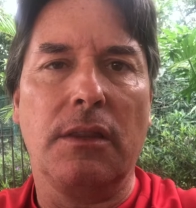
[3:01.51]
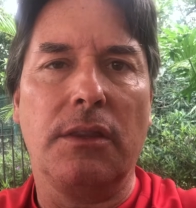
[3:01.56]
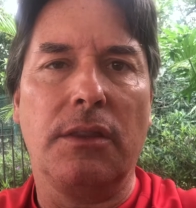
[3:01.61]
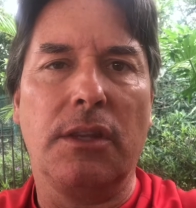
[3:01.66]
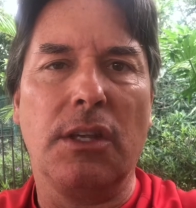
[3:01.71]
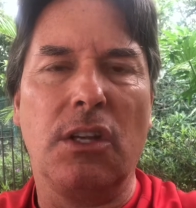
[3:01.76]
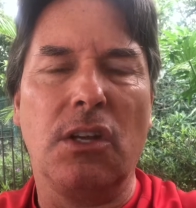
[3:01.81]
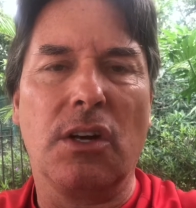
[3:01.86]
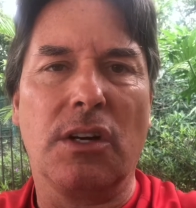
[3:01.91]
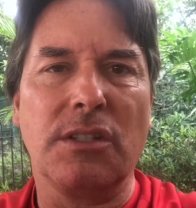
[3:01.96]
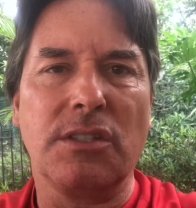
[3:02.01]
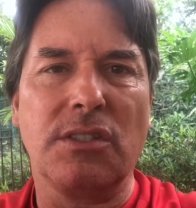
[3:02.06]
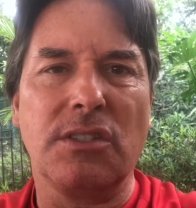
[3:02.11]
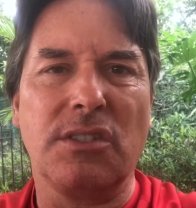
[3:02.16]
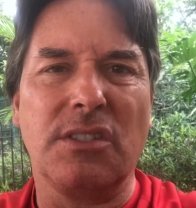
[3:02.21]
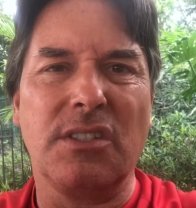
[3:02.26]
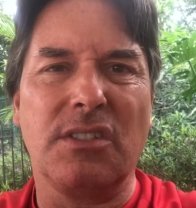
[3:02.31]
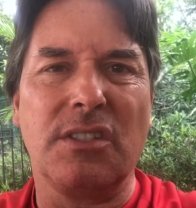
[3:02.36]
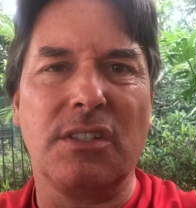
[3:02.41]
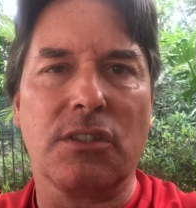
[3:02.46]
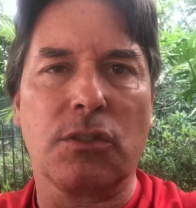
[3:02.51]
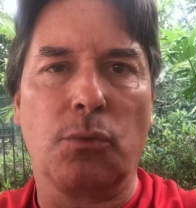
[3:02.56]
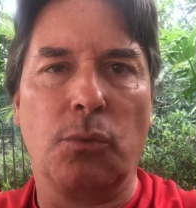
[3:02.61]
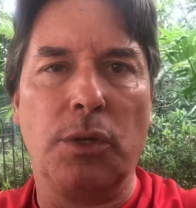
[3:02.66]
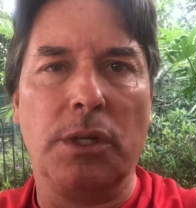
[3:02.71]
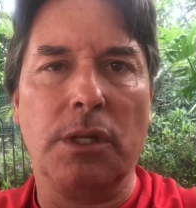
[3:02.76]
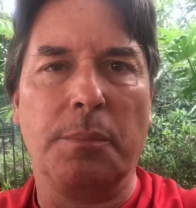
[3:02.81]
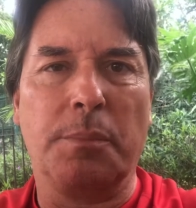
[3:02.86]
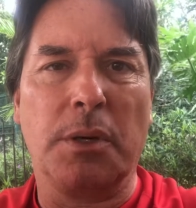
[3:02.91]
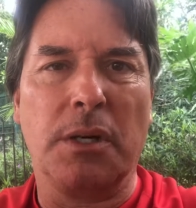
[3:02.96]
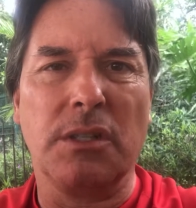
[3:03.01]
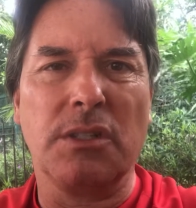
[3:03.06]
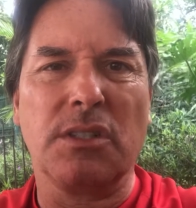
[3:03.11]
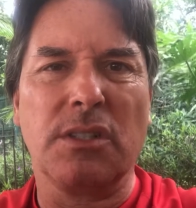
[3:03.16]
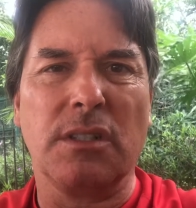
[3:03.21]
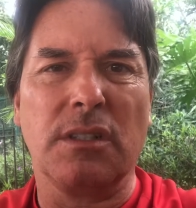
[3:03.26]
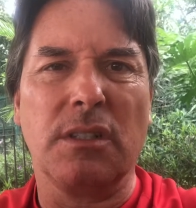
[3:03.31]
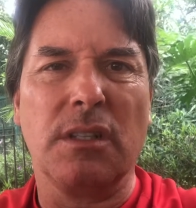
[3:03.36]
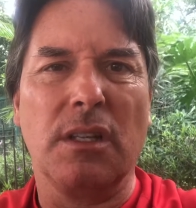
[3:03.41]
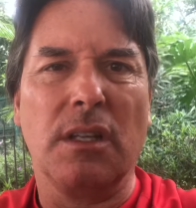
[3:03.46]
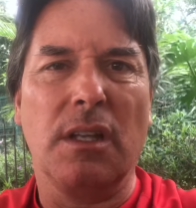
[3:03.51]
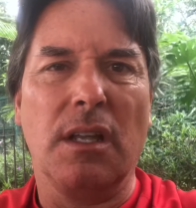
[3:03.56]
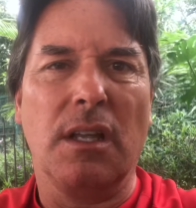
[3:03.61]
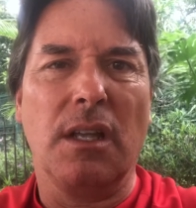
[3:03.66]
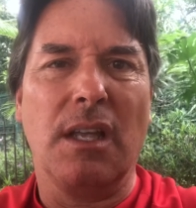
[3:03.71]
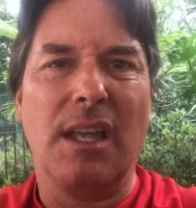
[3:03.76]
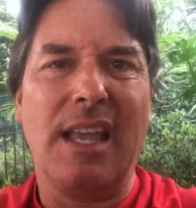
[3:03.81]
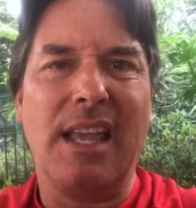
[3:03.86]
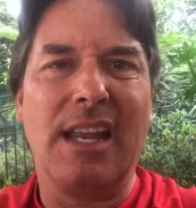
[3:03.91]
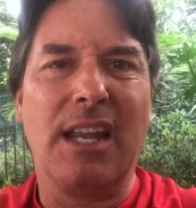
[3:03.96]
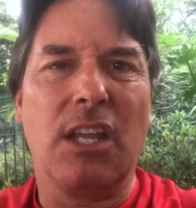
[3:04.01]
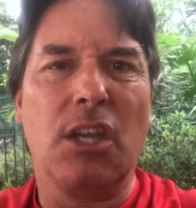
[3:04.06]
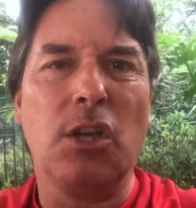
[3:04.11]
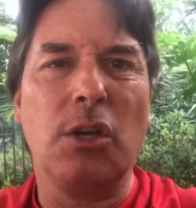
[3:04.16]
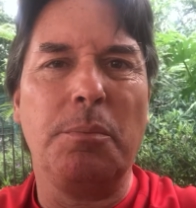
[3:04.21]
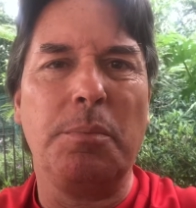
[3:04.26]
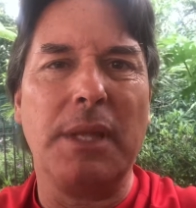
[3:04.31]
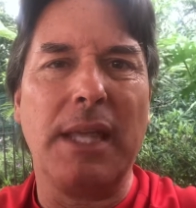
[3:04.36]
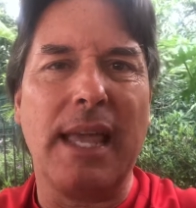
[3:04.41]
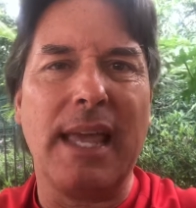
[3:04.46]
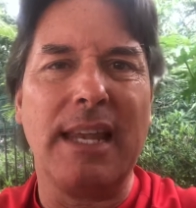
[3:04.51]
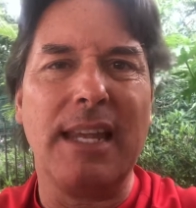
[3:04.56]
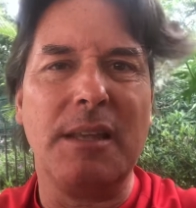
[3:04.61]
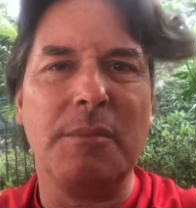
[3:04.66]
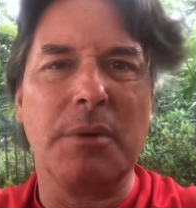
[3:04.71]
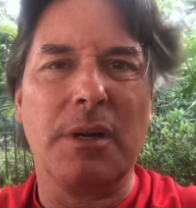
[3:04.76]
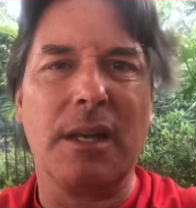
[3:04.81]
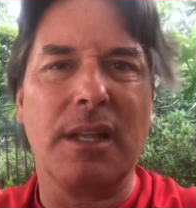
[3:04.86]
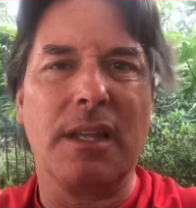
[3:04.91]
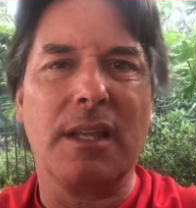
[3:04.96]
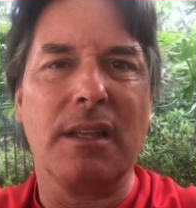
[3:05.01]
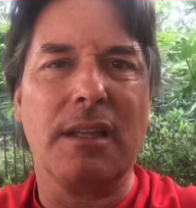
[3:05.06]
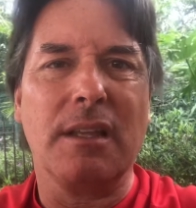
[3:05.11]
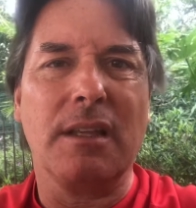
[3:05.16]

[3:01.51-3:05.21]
the narcissist is a real person and it could be anybody.